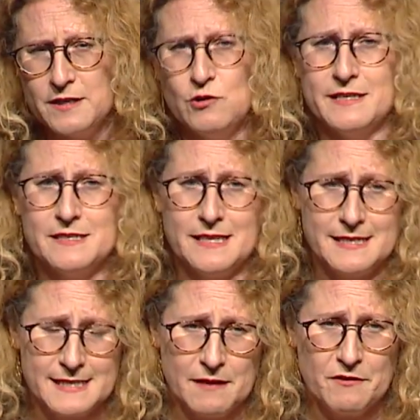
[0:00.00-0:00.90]
you
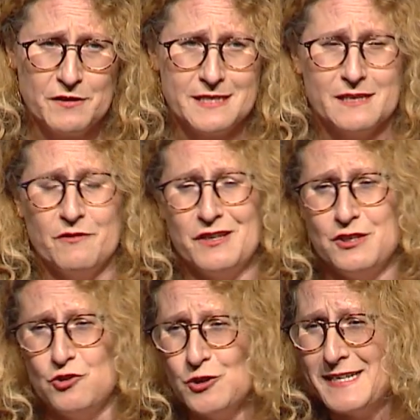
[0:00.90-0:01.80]
understand some of it, some of it
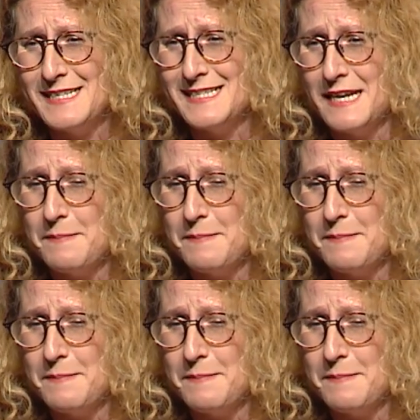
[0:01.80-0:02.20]
you don't understand,